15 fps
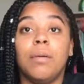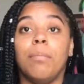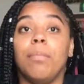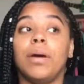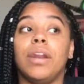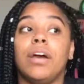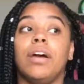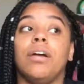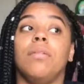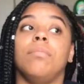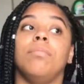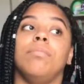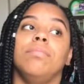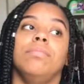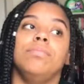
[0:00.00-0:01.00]
But I
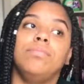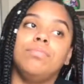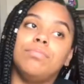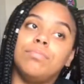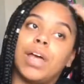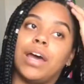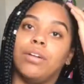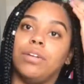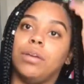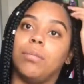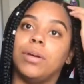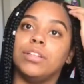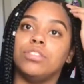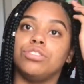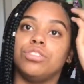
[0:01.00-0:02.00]
don't need
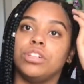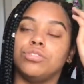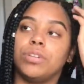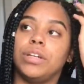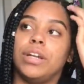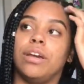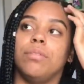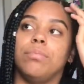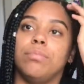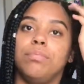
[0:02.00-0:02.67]
mine to stretch right now.